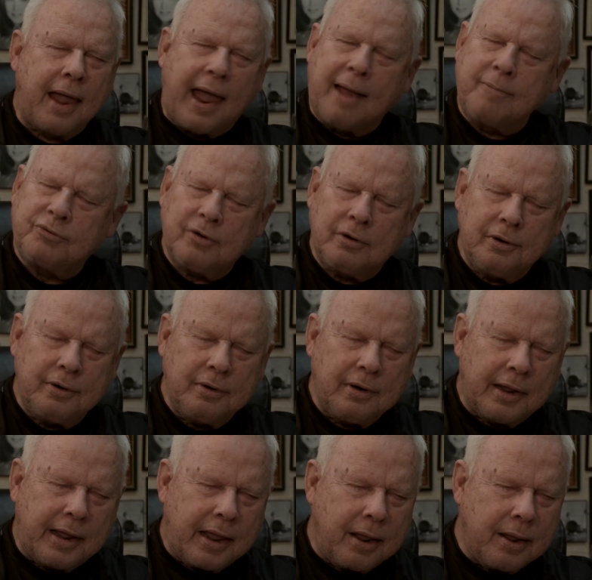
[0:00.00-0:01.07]

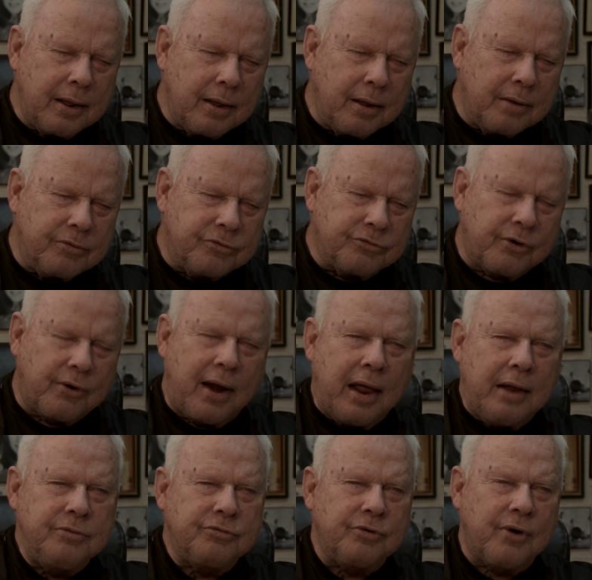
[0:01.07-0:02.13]
Absolutely.
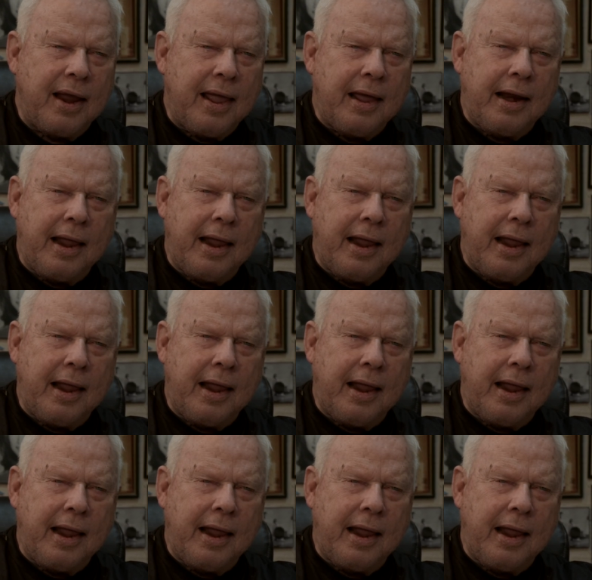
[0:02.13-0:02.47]
Sirhan